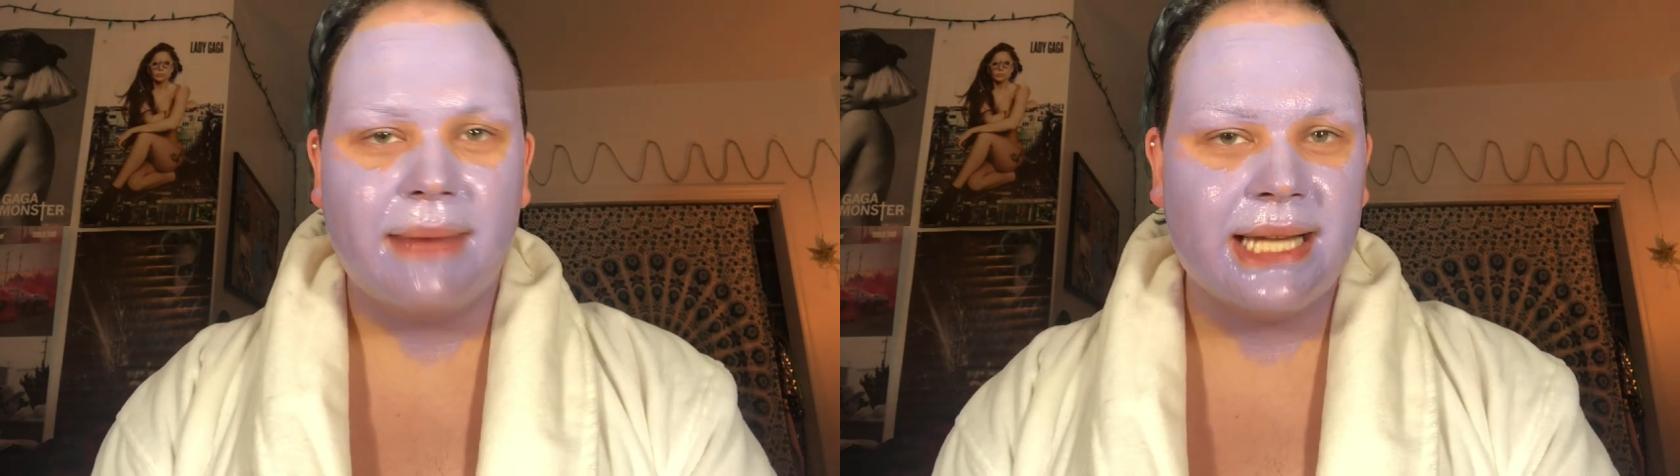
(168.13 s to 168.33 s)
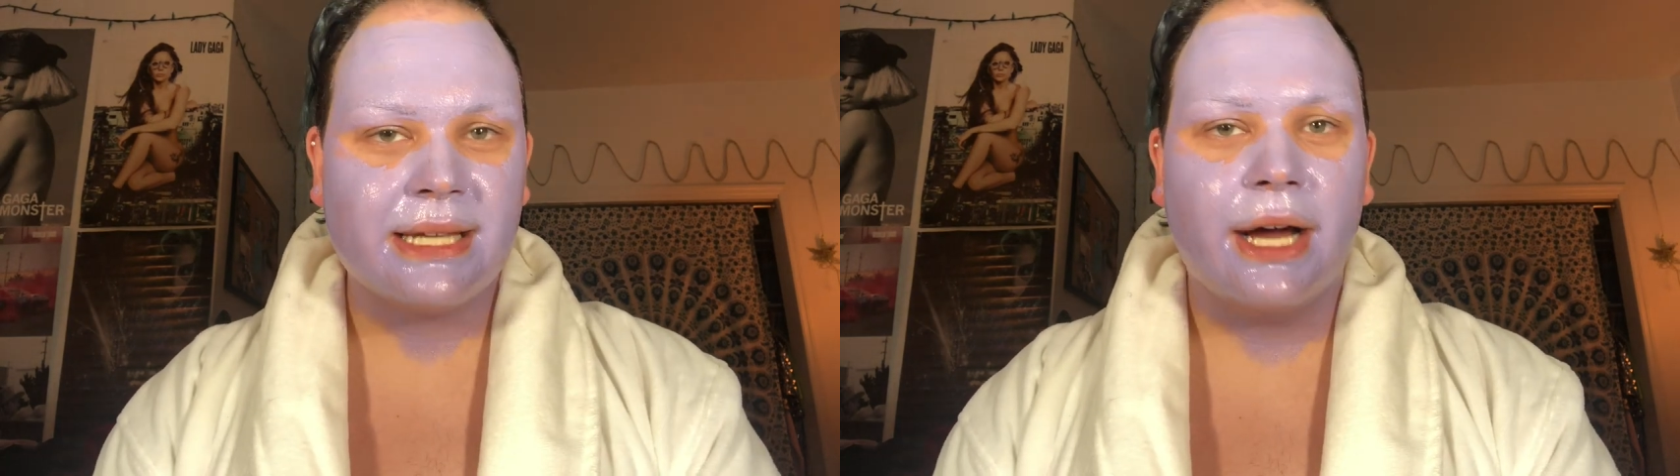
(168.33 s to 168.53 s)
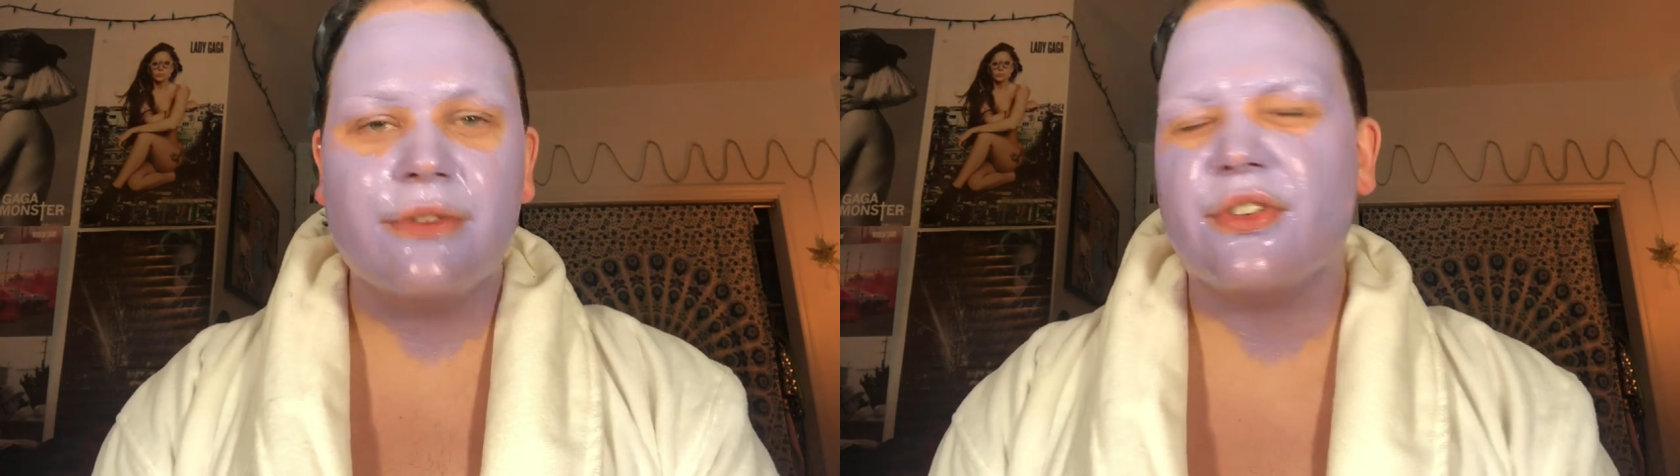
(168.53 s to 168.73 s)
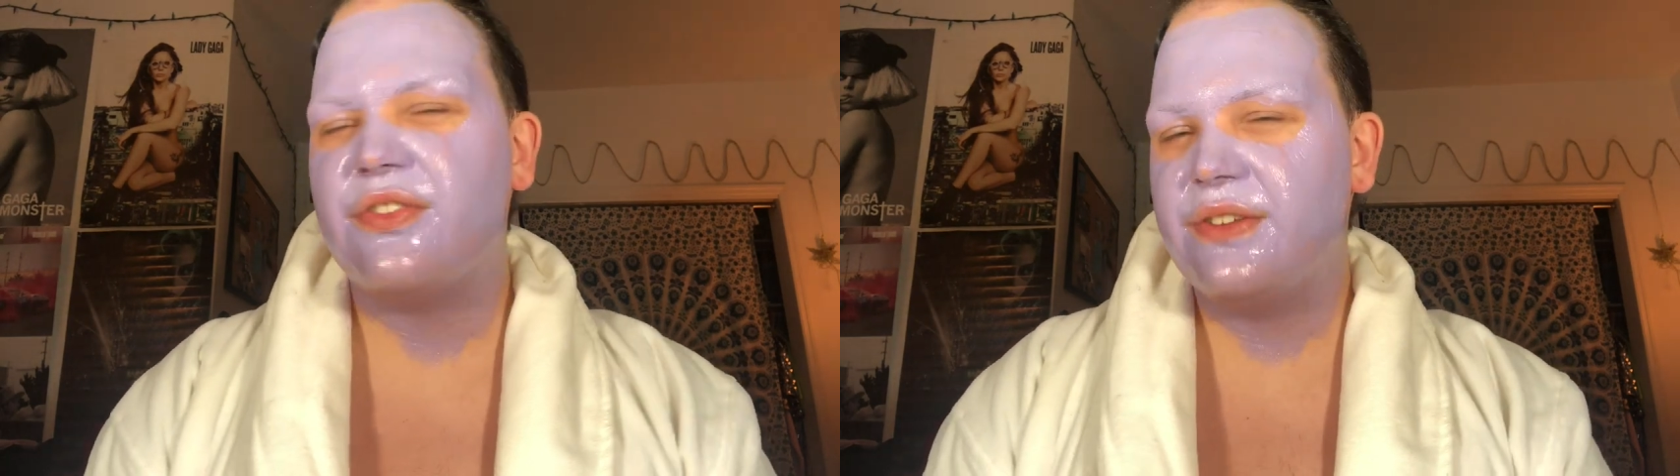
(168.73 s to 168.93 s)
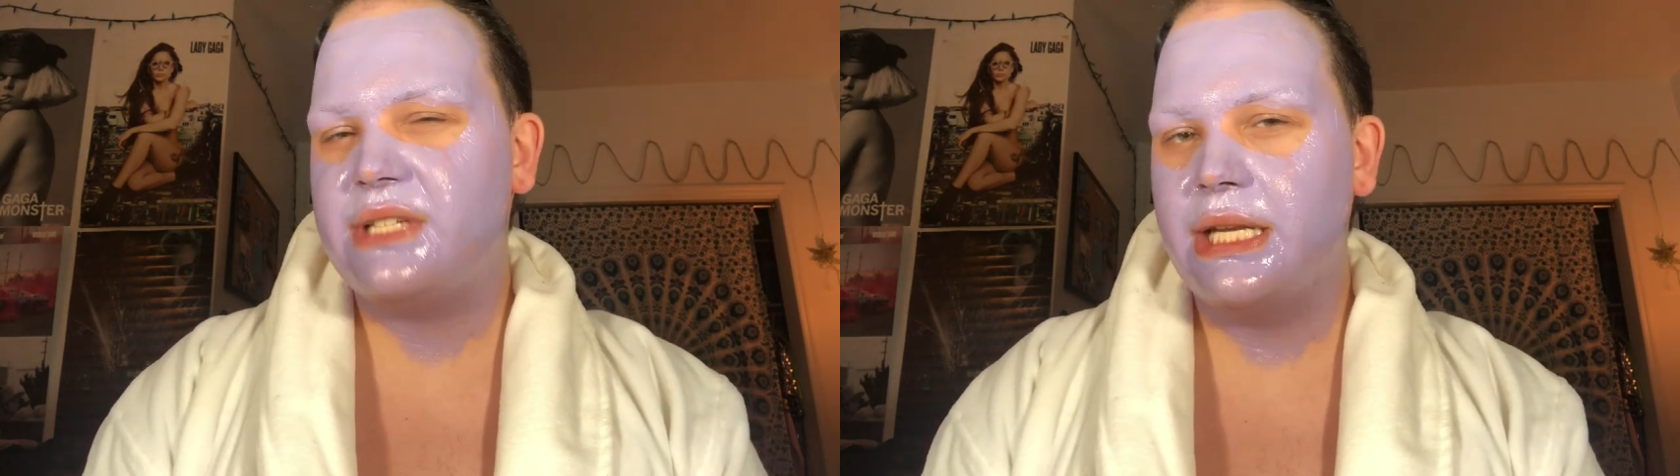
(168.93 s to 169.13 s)
mask on for
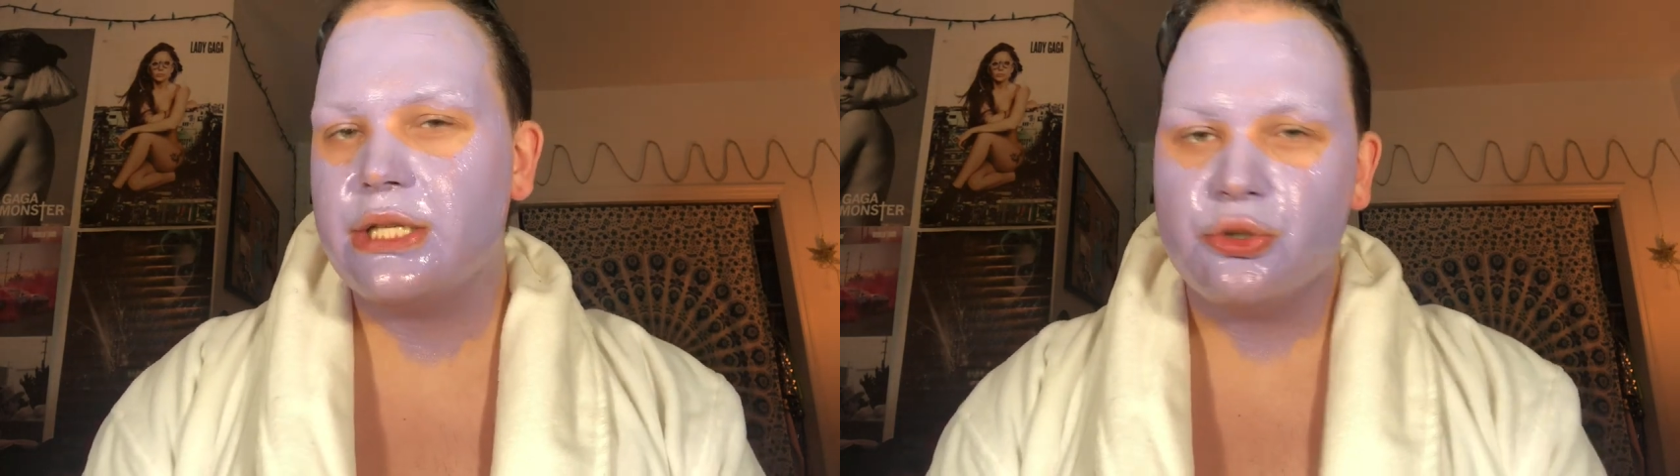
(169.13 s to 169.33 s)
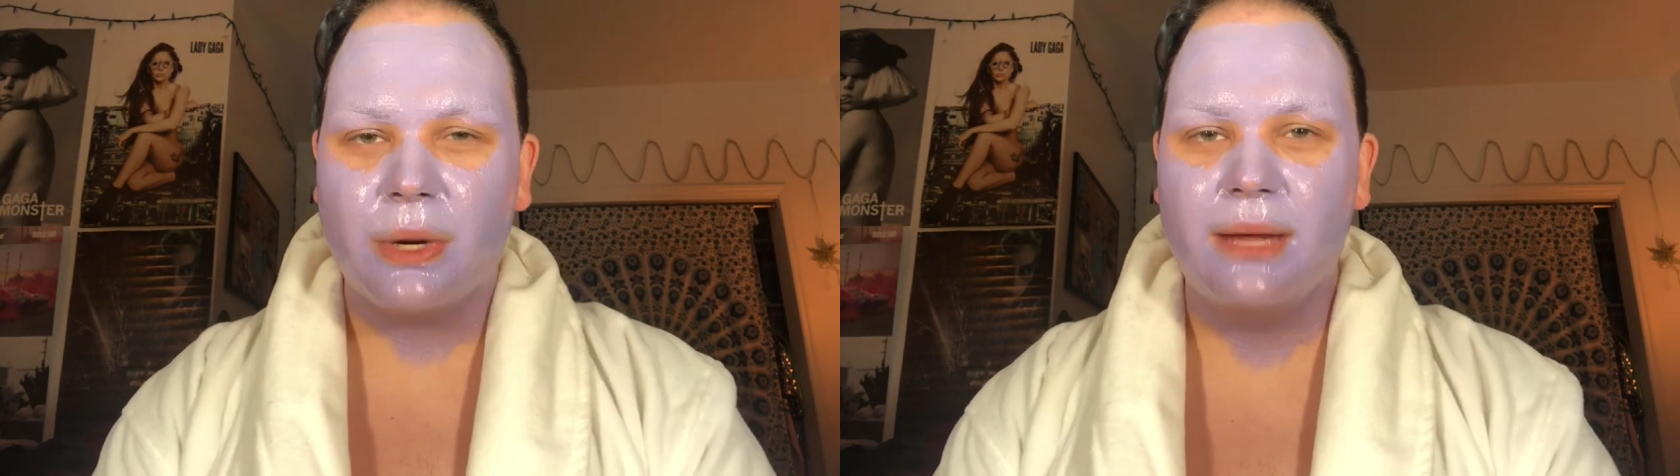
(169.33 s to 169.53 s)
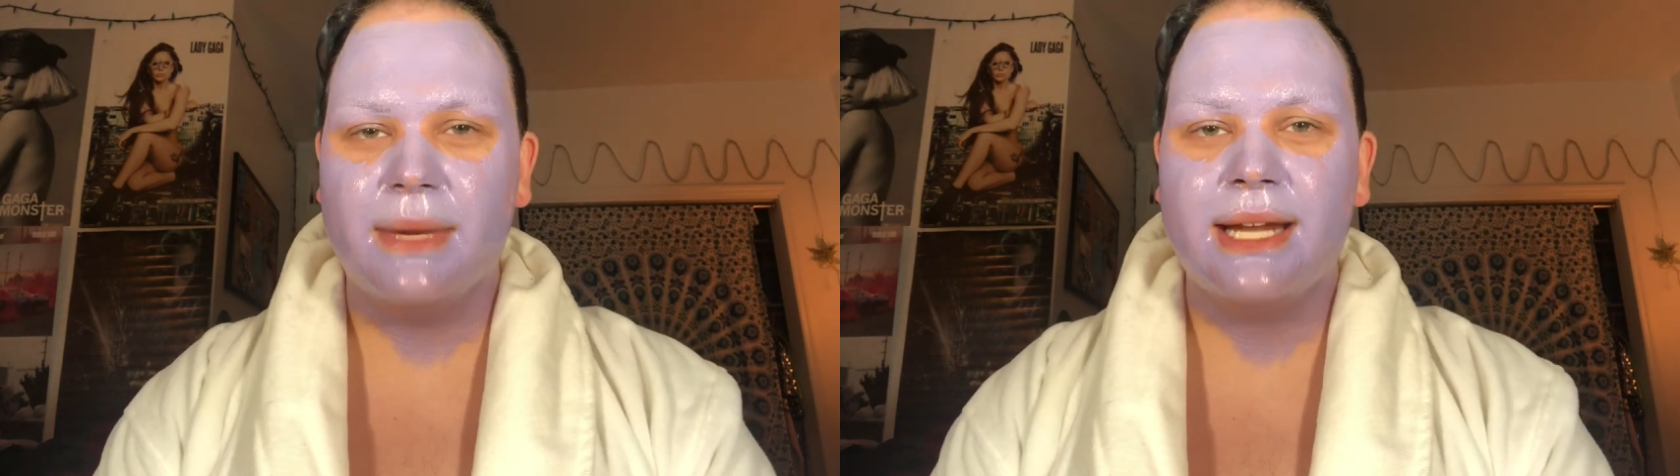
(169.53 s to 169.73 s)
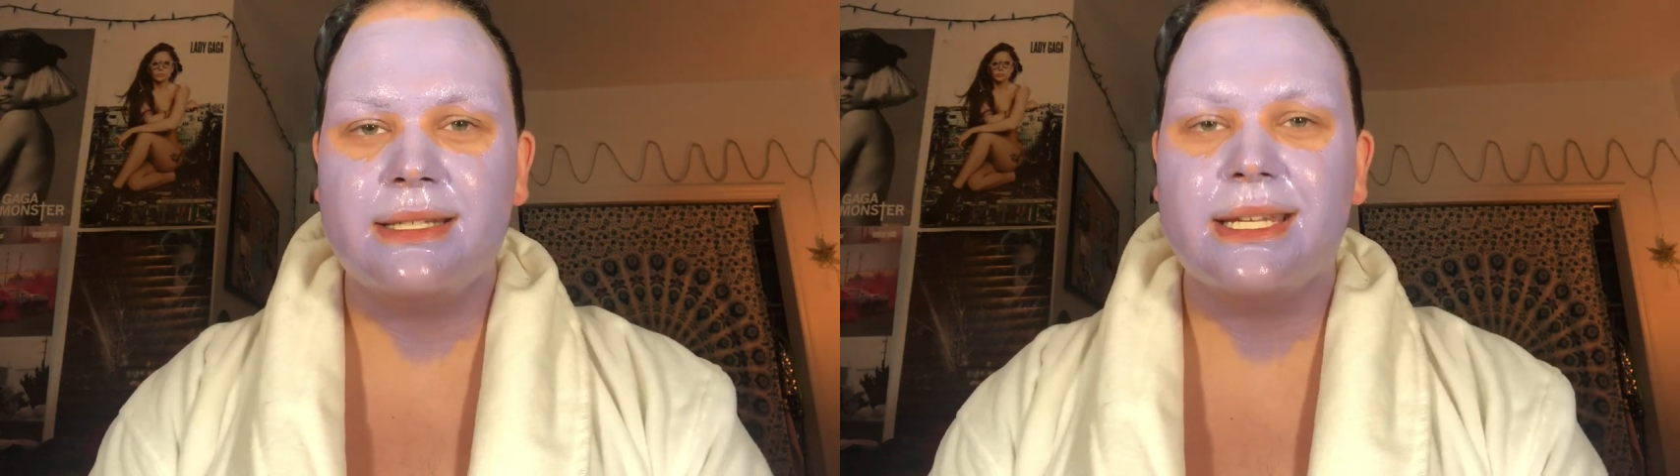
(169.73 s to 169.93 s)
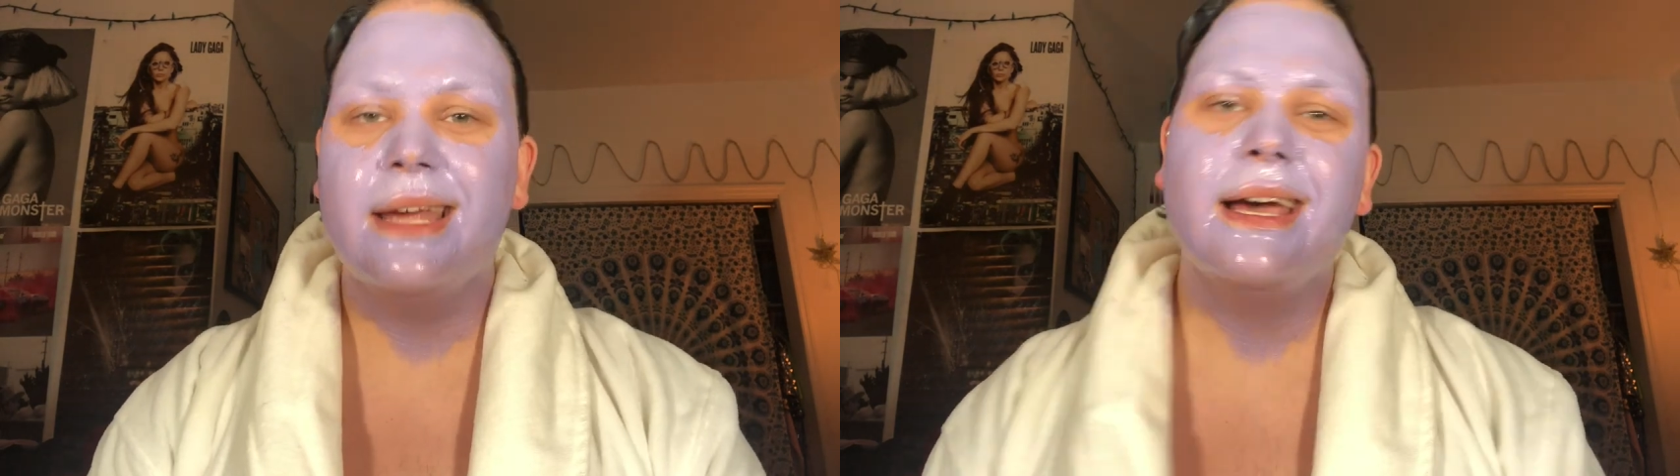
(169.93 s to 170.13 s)
15 to 20 minutes